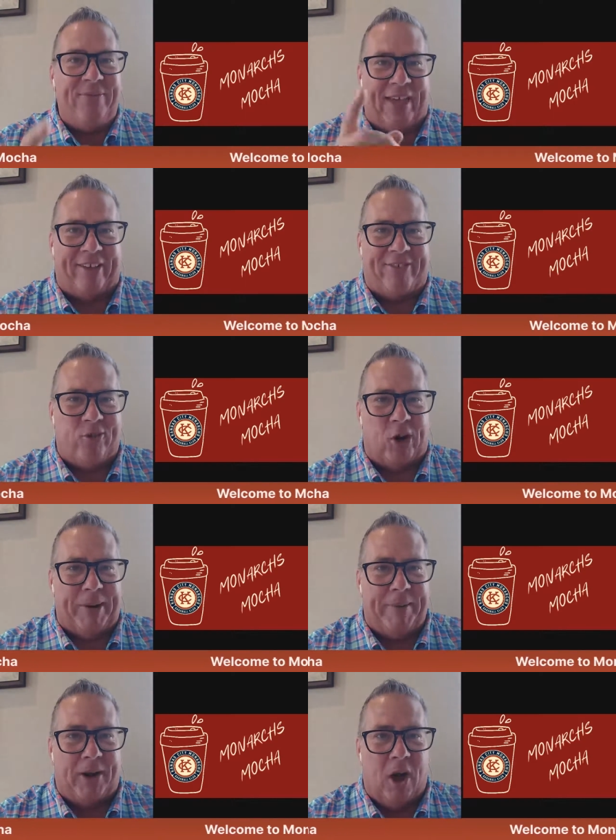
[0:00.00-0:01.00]
Thanks for joining
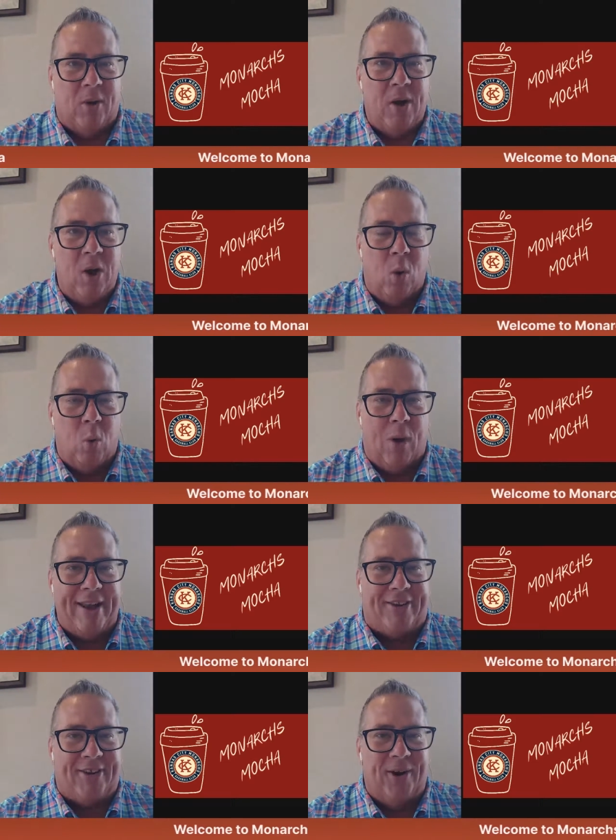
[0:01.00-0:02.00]
me. Here we go.
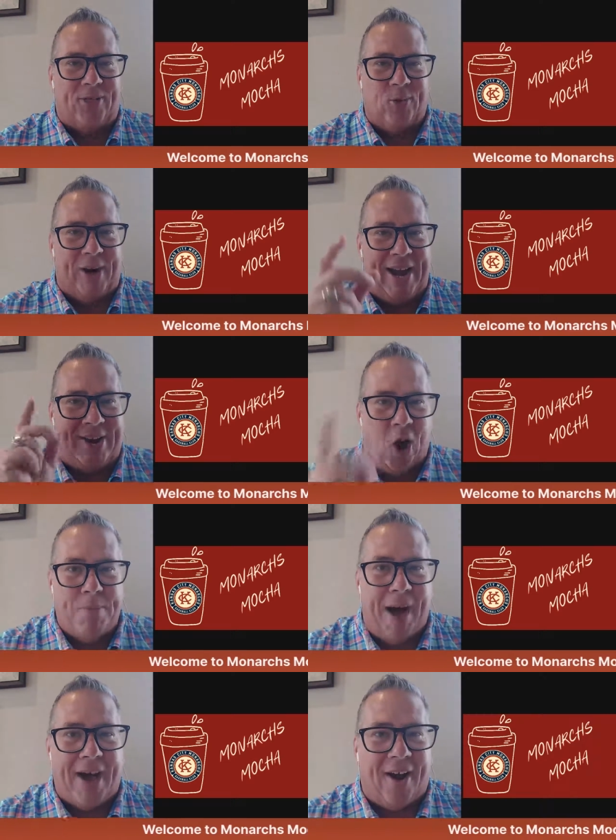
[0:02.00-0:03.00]
1, 2, 3, go
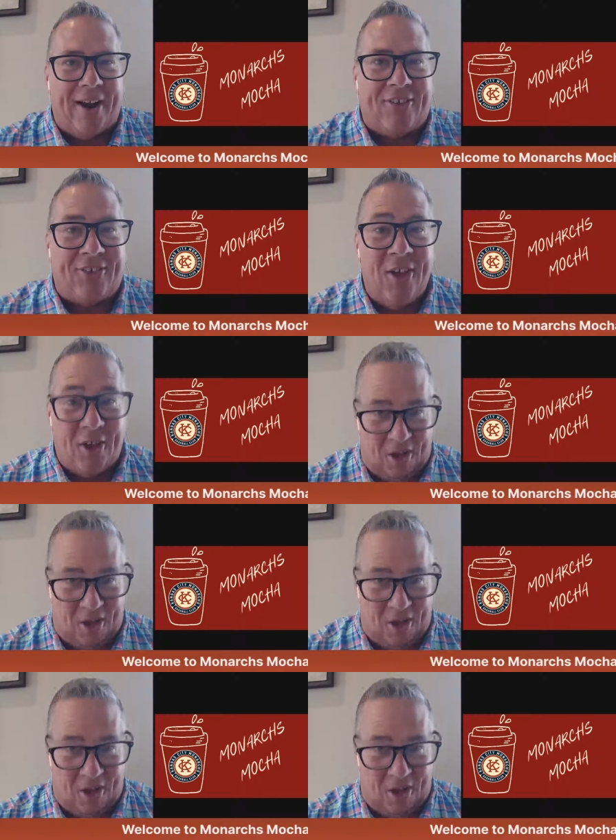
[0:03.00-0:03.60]
Monarchs.